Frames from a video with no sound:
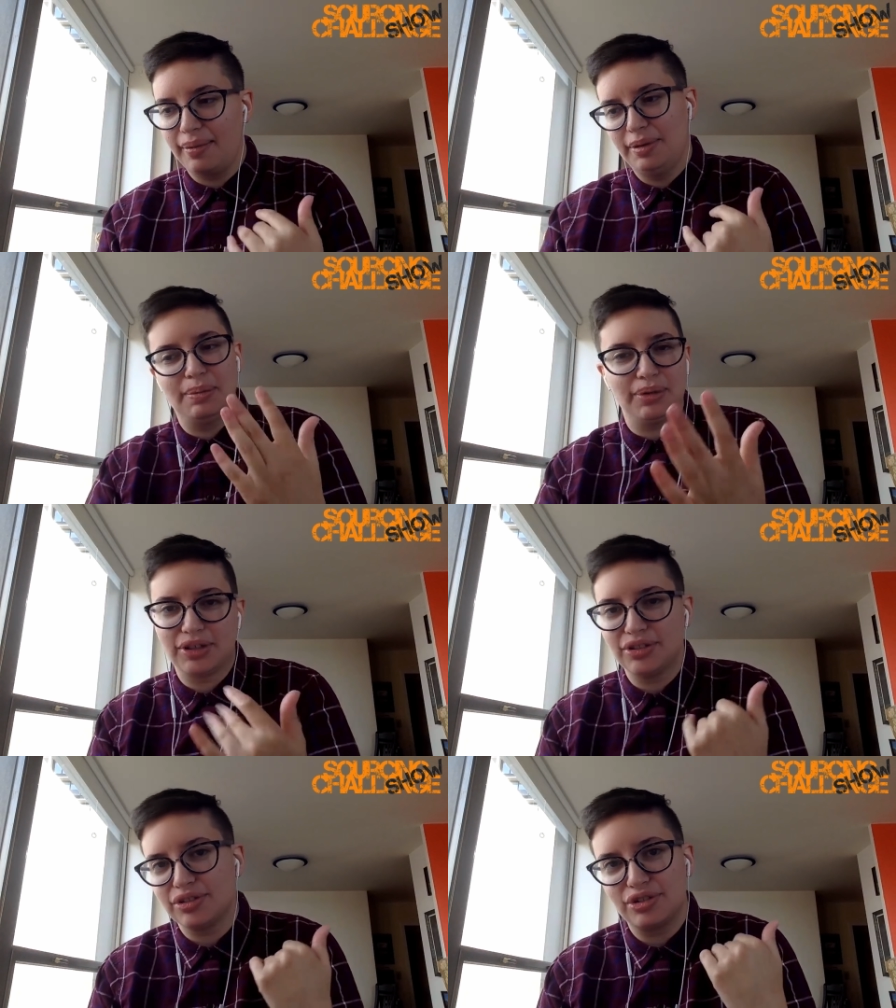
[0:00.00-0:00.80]
And
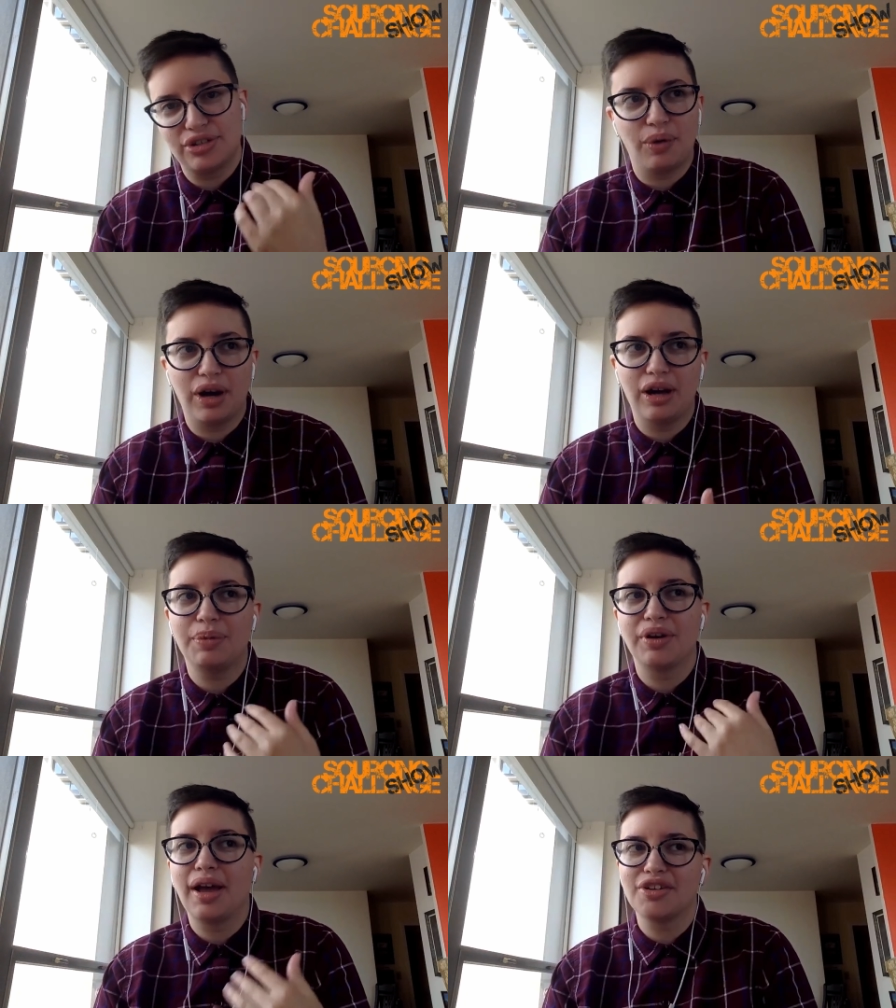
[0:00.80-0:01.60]
people can just
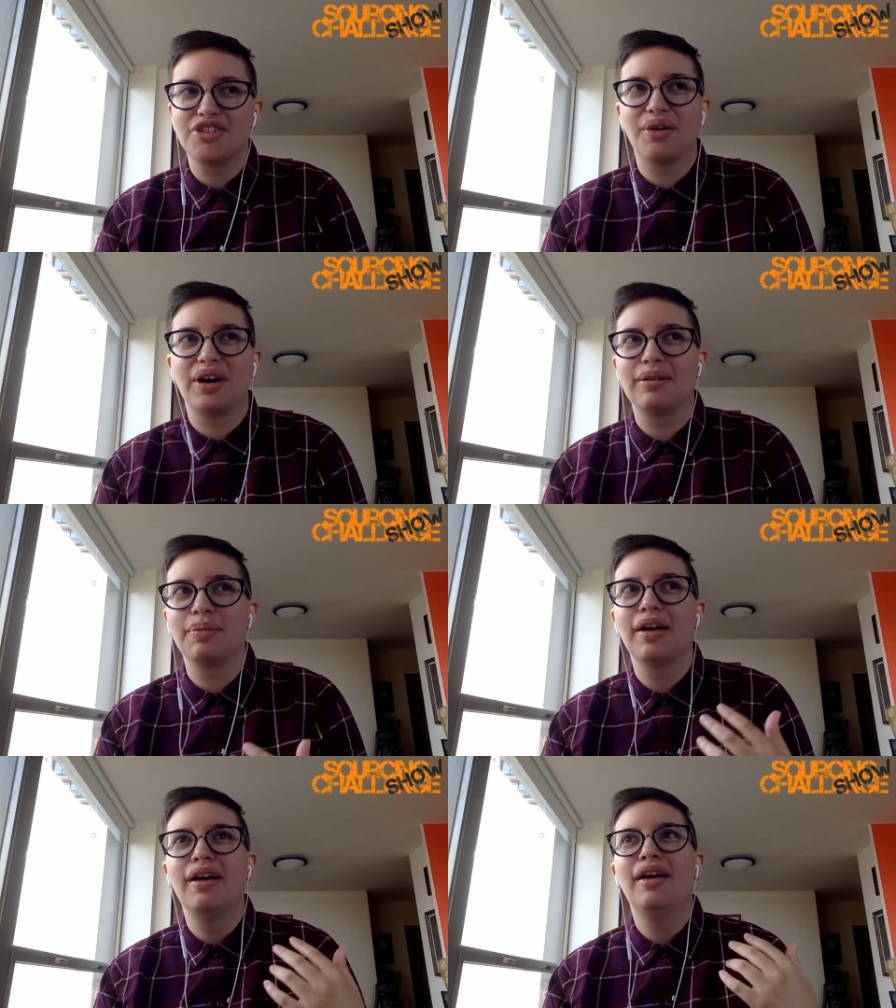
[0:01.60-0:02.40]
show up or not show
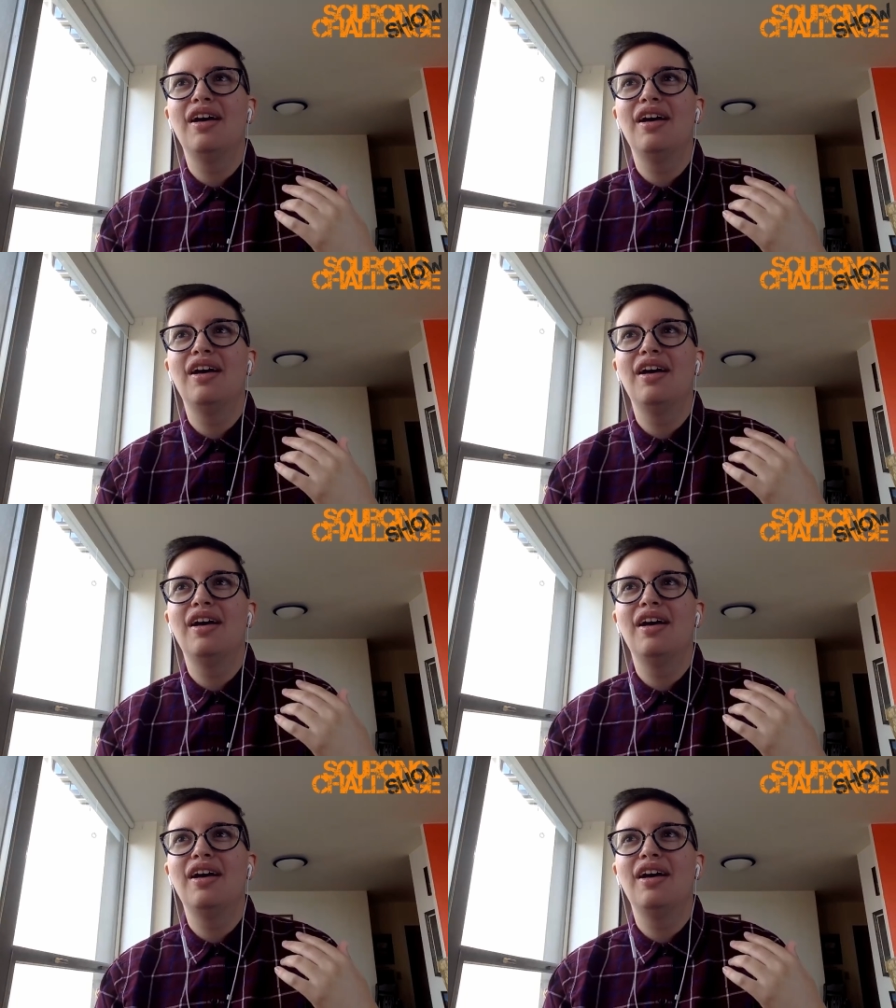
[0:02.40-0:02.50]
up.